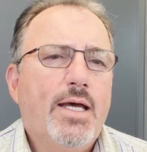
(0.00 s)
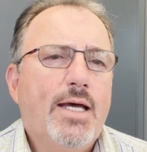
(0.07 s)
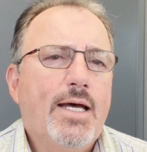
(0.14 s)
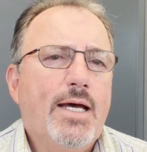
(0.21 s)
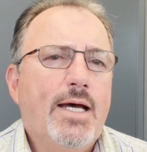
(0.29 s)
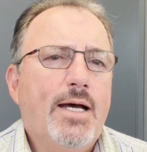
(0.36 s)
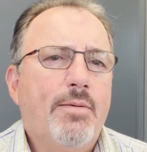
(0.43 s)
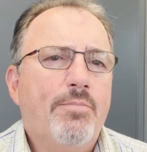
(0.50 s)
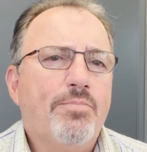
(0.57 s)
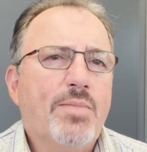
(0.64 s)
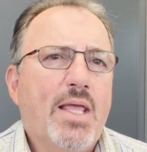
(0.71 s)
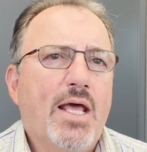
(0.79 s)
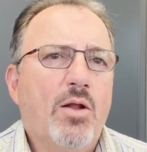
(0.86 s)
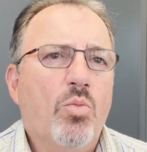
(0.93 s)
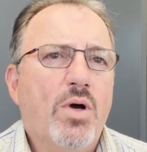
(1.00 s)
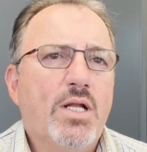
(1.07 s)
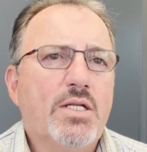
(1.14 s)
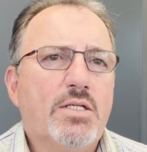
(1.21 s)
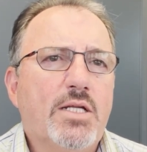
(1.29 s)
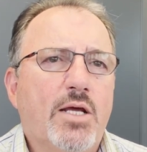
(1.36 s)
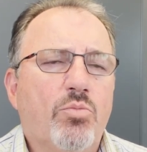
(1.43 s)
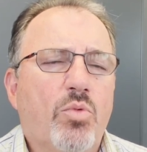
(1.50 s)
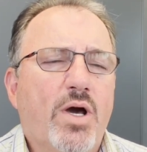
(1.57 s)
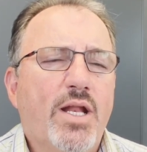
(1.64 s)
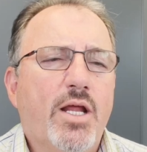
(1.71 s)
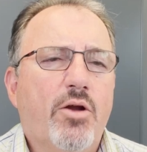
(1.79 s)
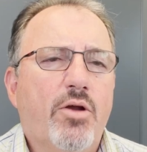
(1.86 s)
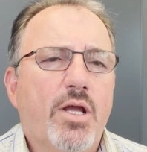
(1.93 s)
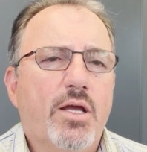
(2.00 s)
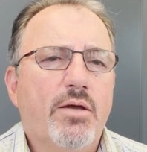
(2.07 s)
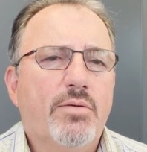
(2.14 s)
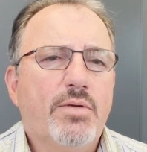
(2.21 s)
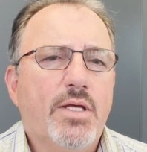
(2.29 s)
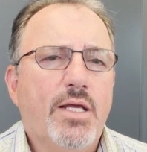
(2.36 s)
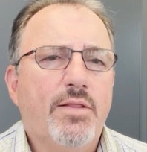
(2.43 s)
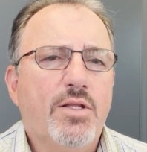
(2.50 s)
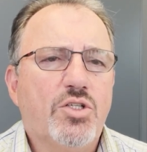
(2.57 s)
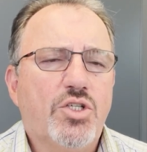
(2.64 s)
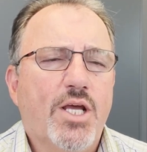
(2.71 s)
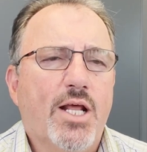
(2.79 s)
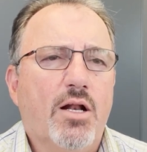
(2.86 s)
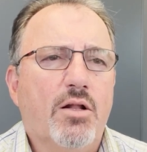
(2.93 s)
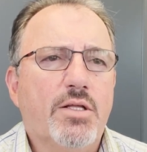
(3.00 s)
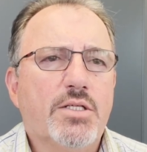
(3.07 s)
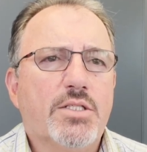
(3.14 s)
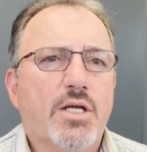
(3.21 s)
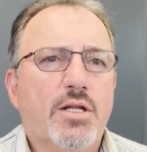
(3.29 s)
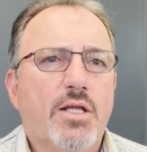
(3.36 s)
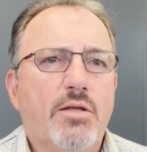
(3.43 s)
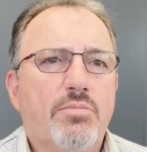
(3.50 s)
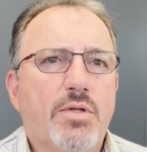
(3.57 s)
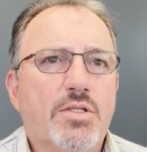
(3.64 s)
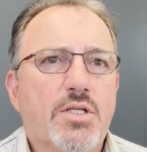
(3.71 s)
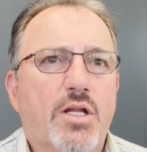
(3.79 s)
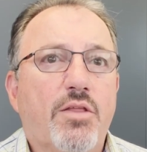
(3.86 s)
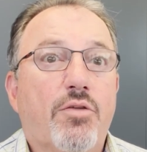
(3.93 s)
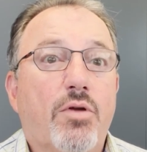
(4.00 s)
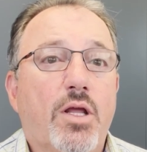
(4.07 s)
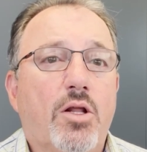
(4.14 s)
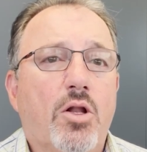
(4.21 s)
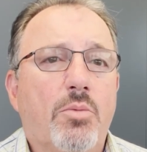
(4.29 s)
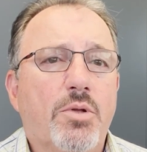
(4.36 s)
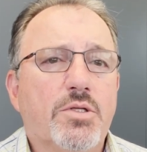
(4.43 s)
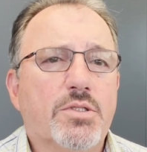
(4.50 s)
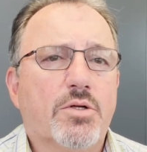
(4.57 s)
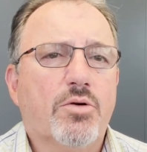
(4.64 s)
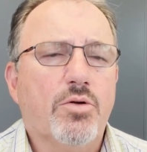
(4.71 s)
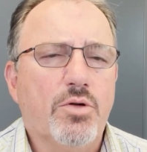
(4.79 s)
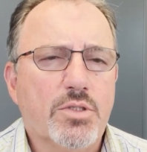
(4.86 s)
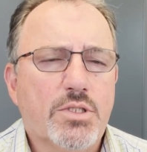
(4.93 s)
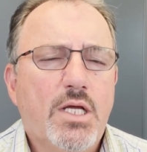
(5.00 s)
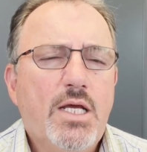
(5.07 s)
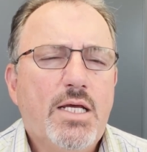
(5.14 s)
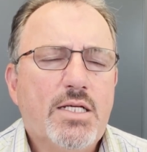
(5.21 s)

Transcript: Um, and at one, at one area in the channel is only it's only three kilometres across.